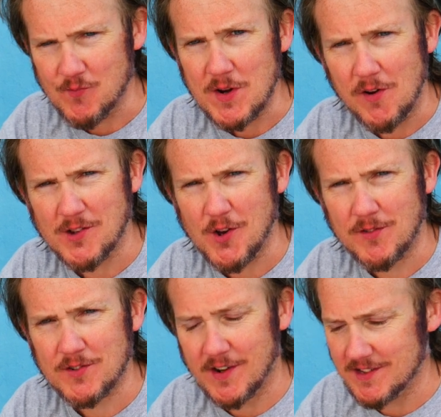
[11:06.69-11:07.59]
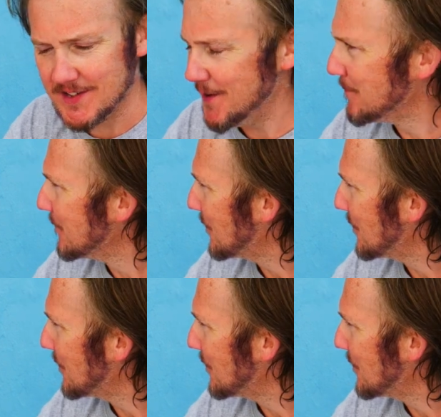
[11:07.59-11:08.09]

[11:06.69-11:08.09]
Really nice aftertaste to that.